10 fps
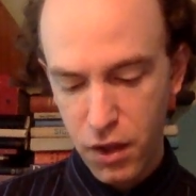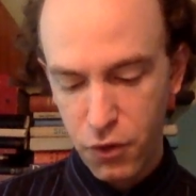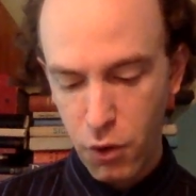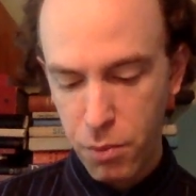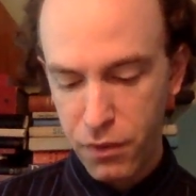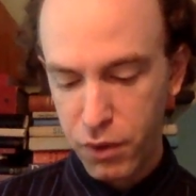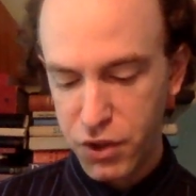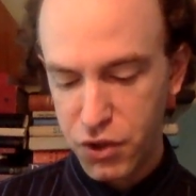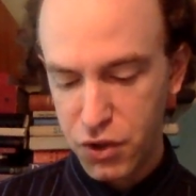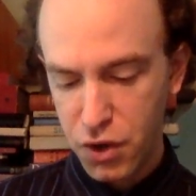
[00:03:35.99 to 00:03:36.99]
the rope of
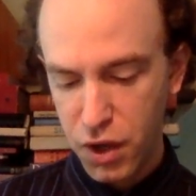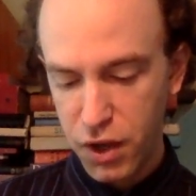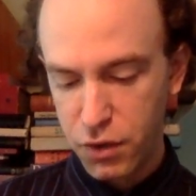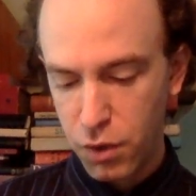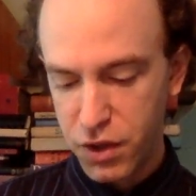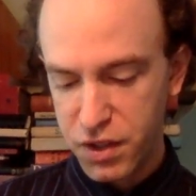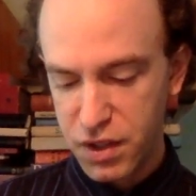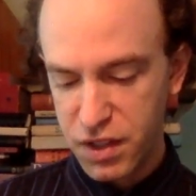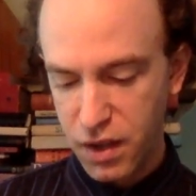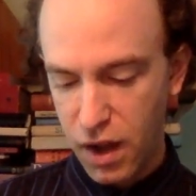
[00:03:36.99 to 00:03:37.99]
which, it was
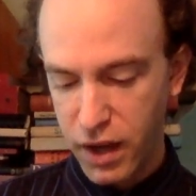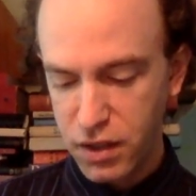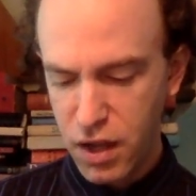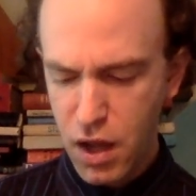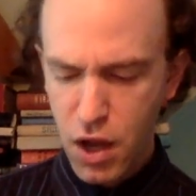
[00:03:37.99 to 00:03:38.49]
designed,